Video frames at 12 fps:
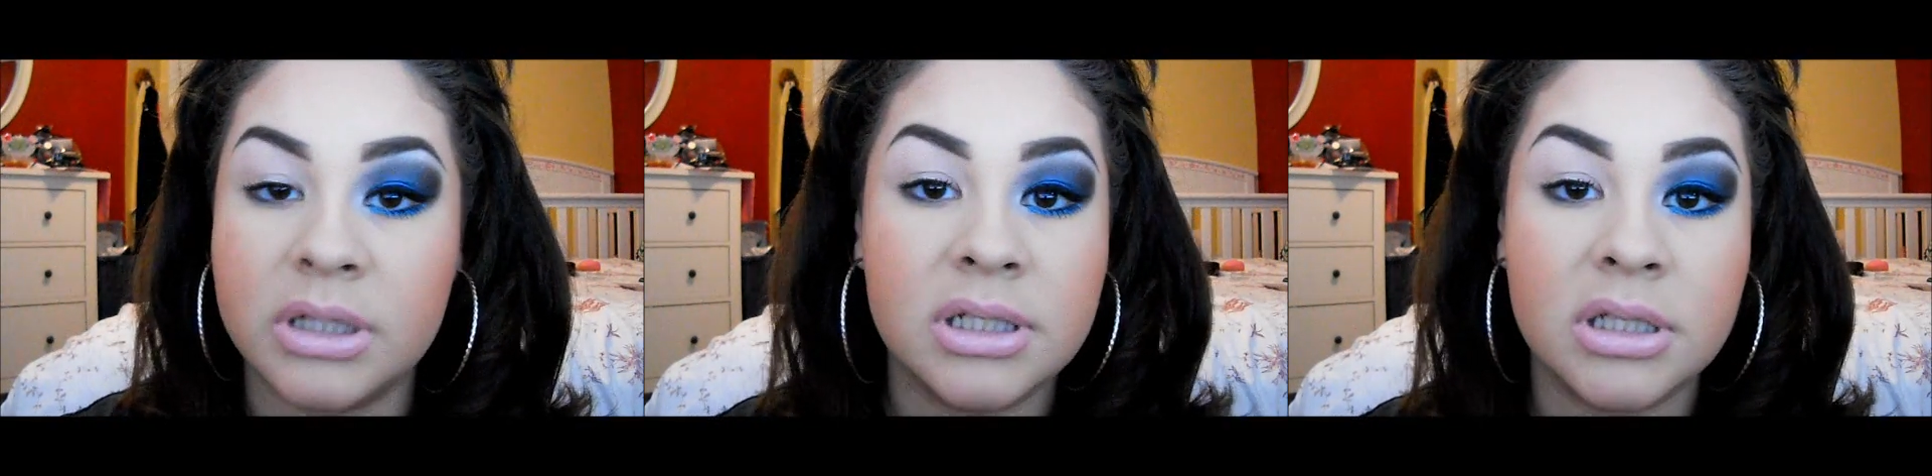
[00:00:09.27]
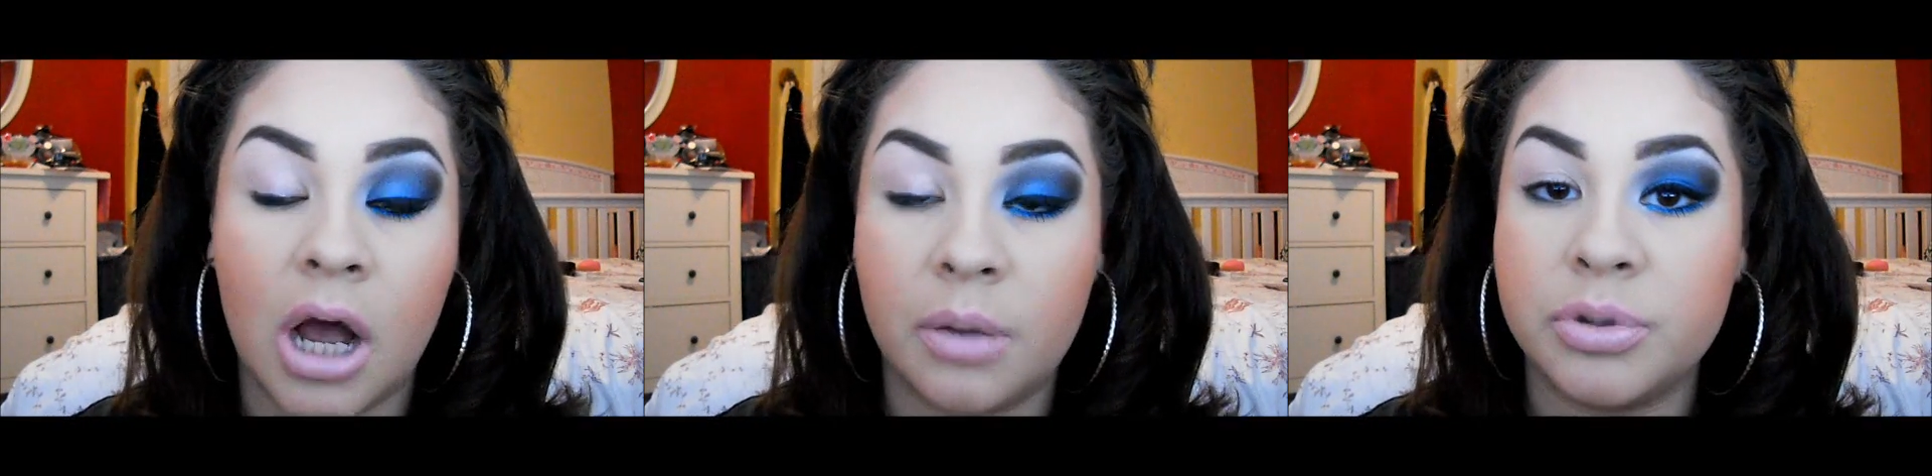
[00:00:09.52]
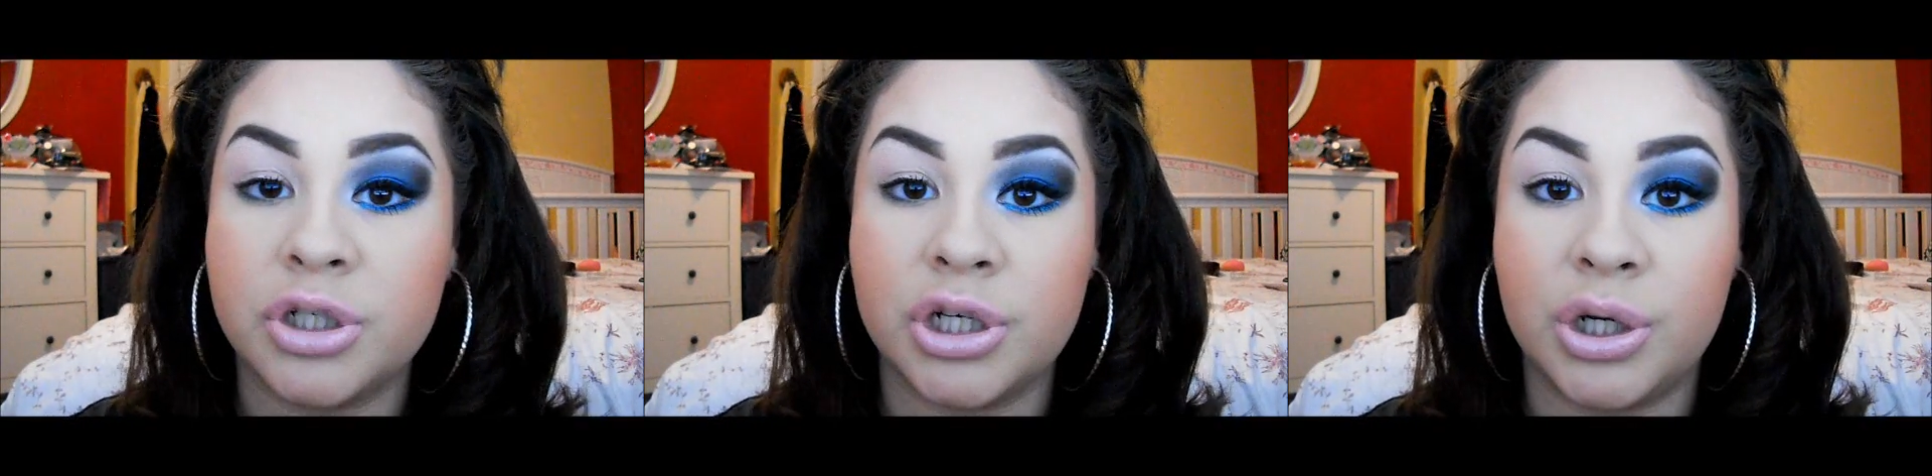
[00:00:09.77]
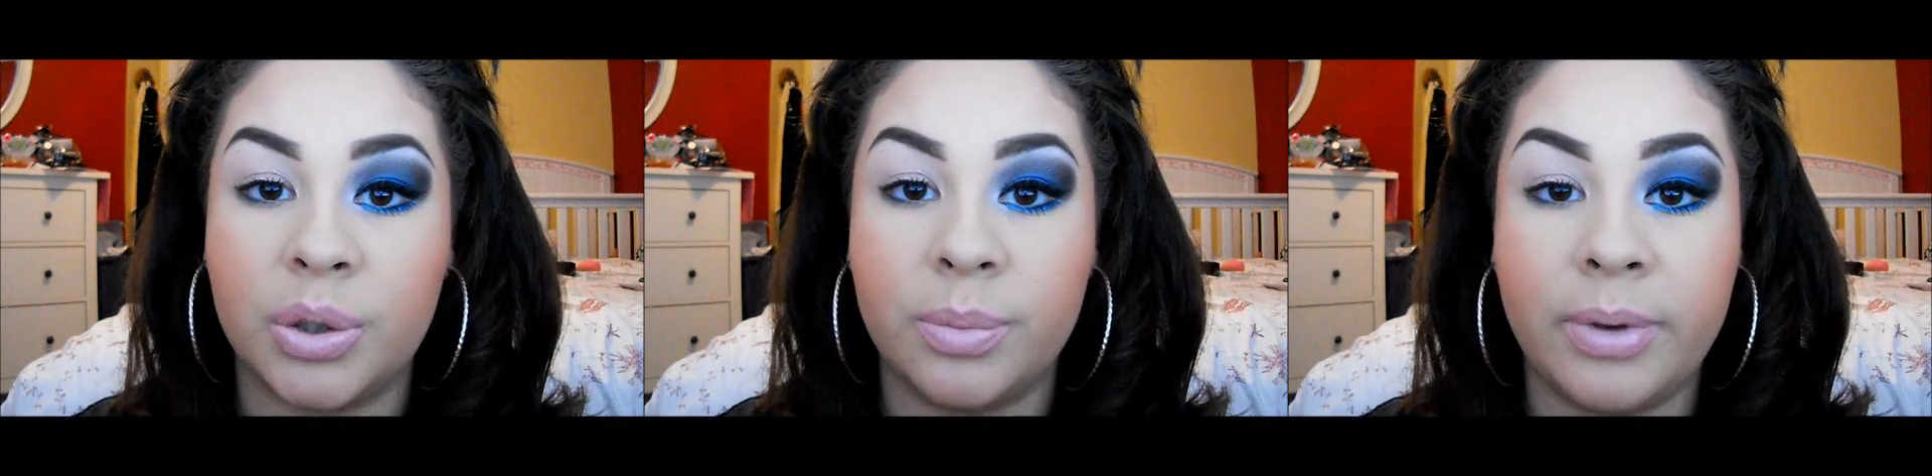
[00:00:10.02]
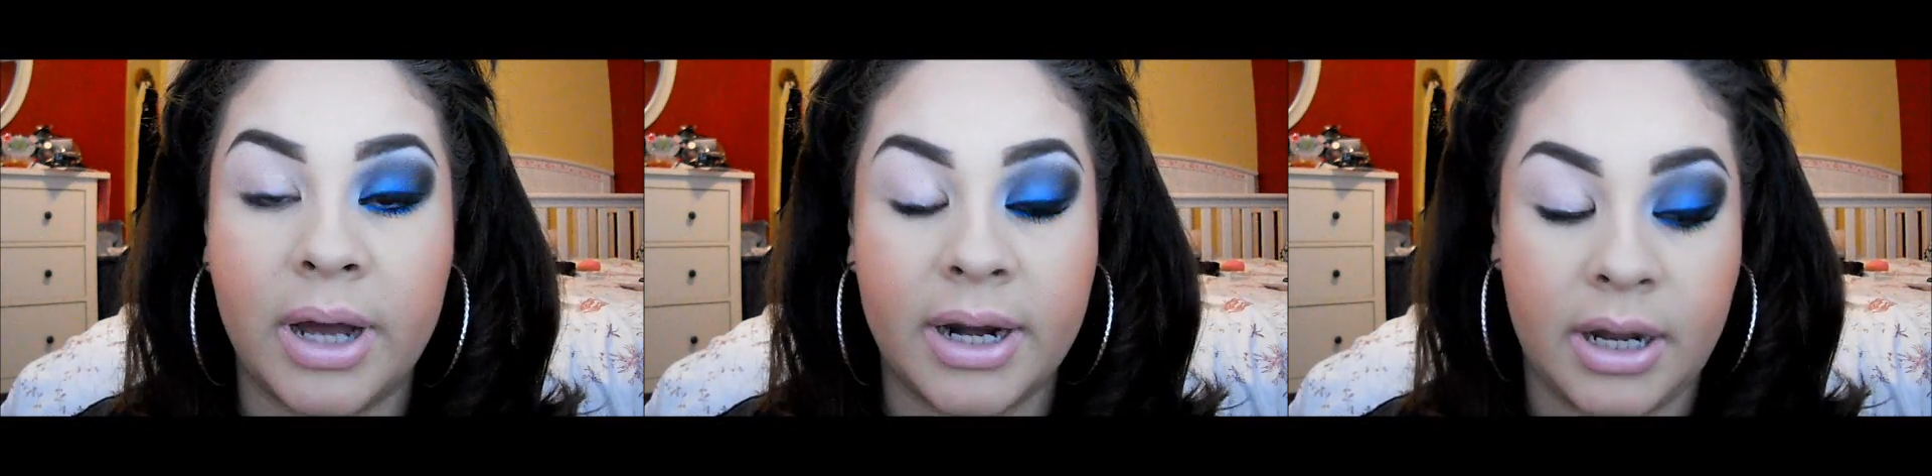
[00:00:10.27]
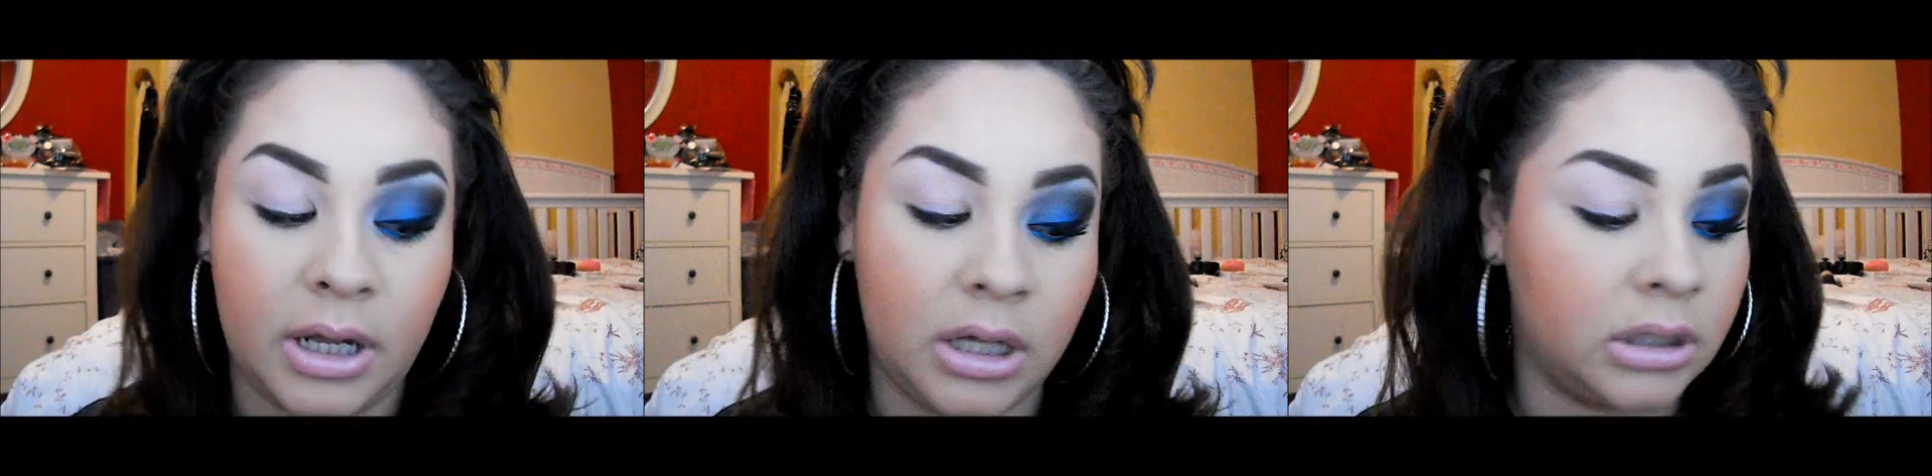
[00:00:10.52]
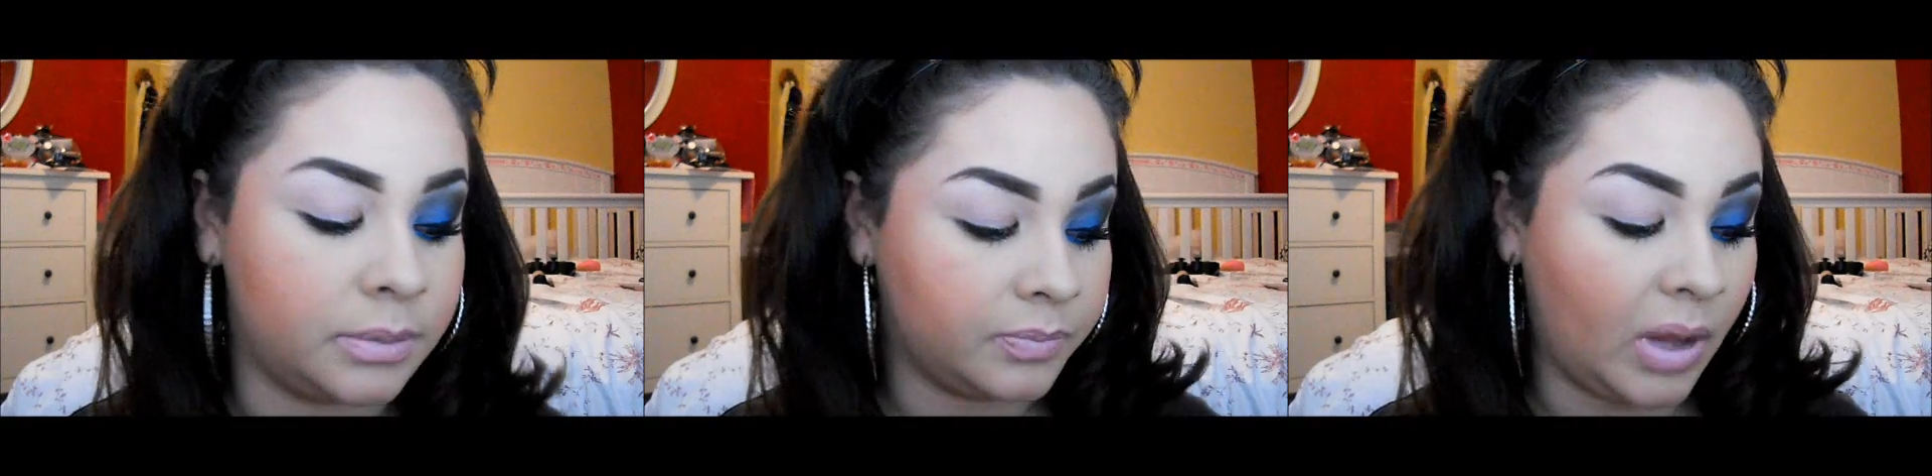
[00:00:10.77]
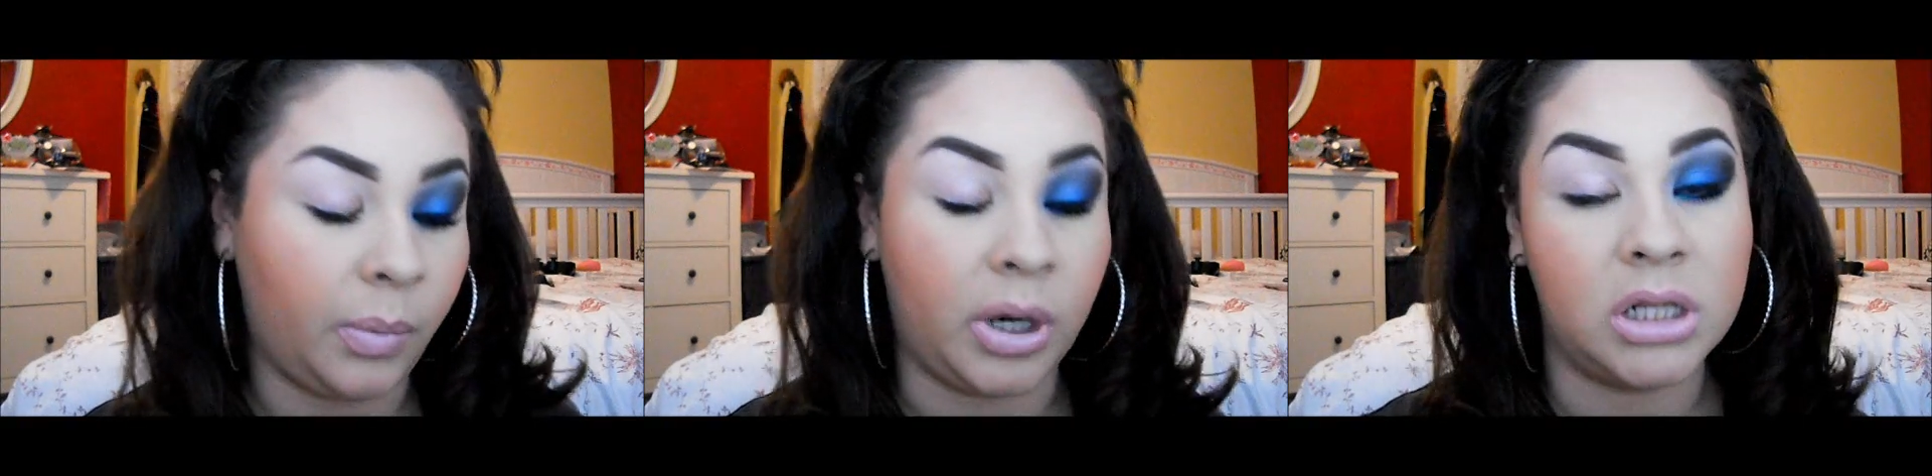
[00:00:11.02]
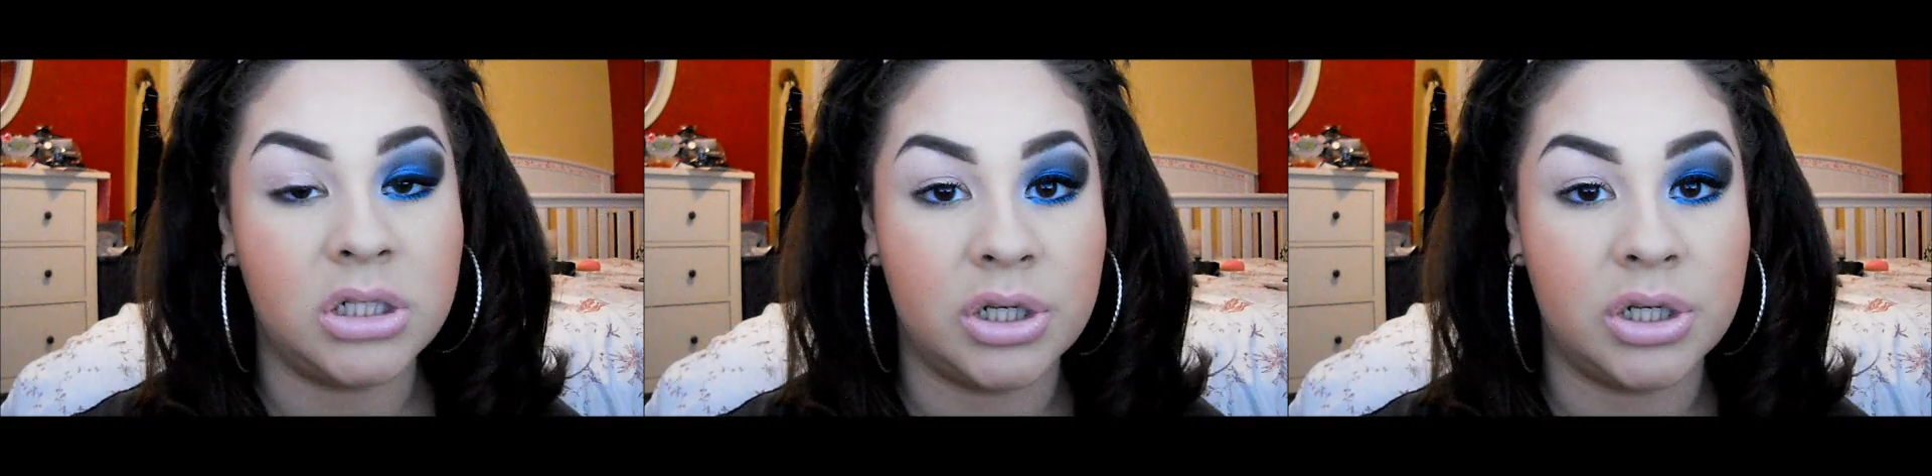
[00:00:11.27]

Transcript: This is optional, but I wanted